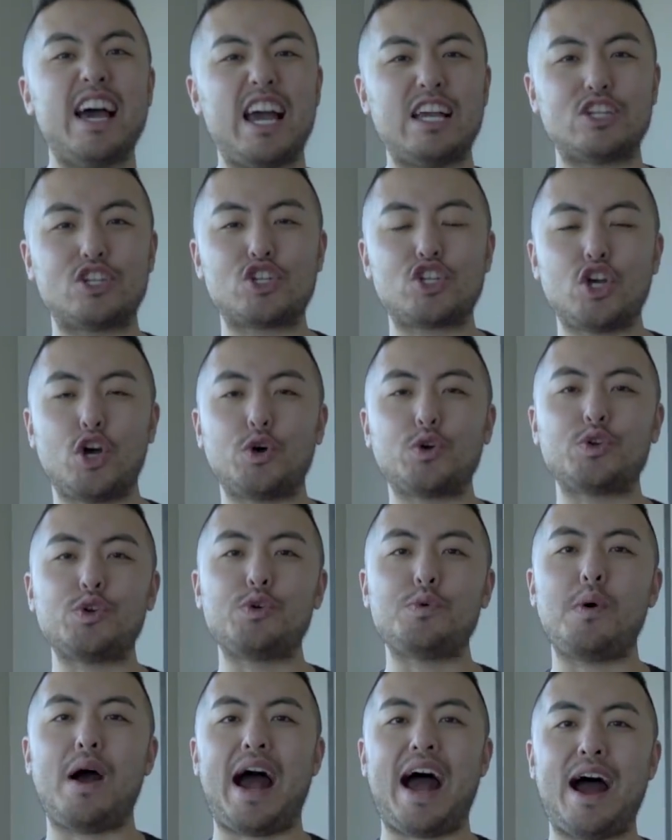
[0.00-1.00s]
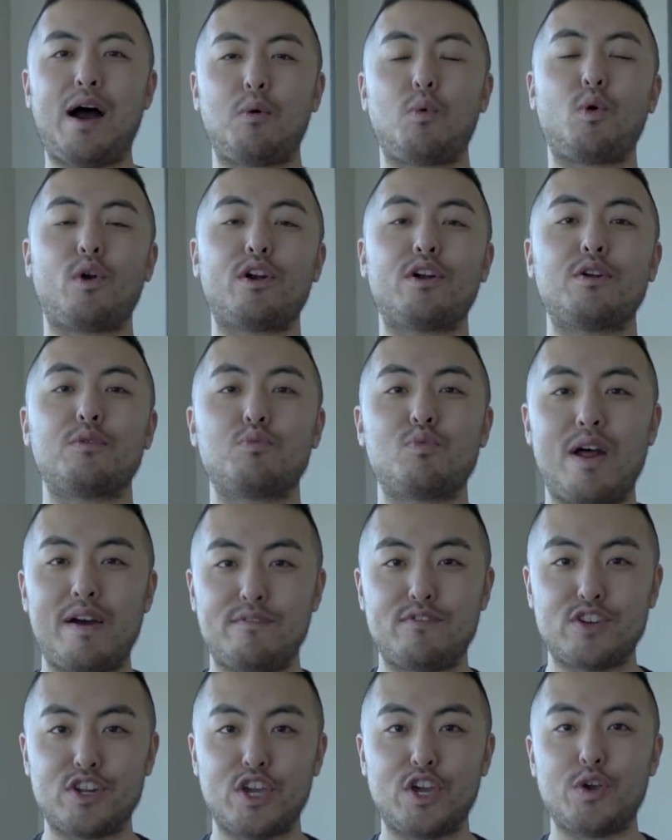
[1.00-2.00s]
and show you our
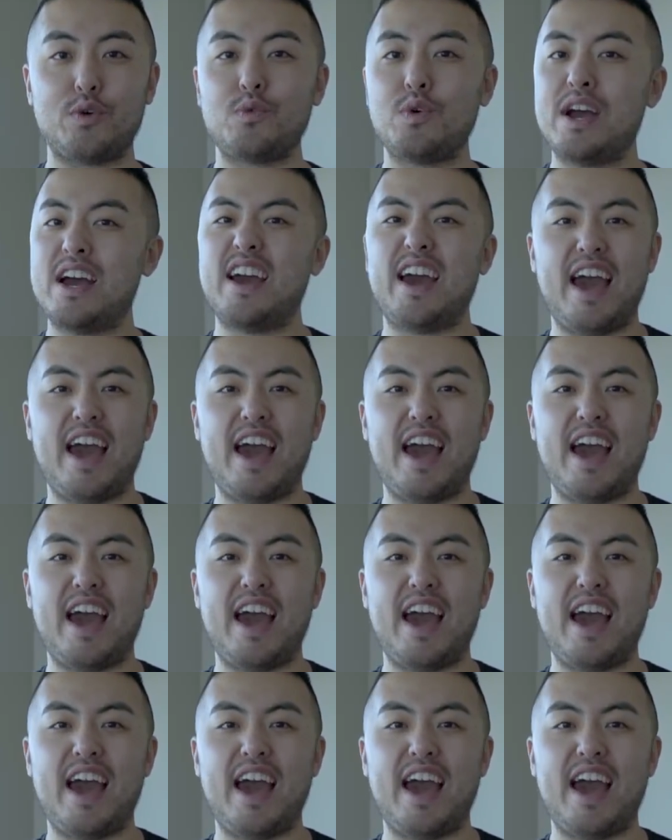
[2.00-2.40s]
revenue.